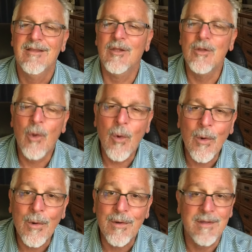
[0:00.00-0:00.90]
The
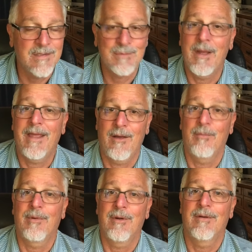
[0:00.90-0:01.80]
Lord is my
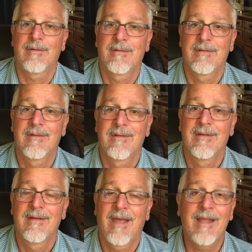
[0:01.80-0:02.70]
helper.
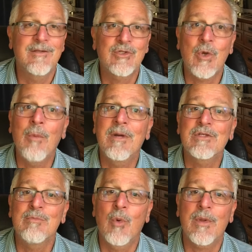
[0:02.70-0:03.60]
And so
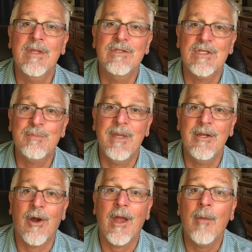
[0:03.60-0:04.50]
much more than just being
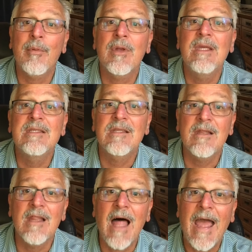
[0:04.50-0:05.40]
our helper, he's
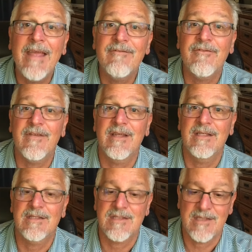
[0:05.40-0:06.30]
life
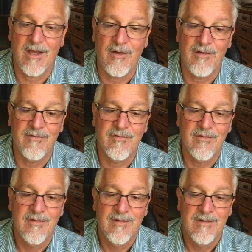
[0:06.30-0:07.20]
itself.
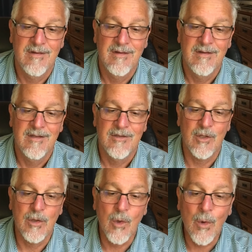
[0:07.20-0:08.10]
The
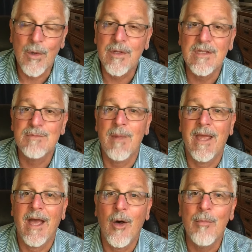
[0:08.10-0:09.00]
Lord is my
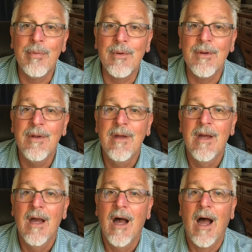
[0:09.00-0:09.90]
helper.
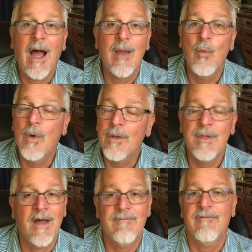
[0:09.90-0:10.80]
I will
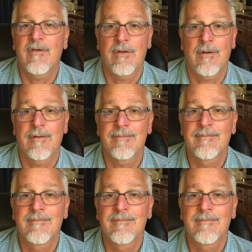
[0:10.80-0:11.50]
not fear.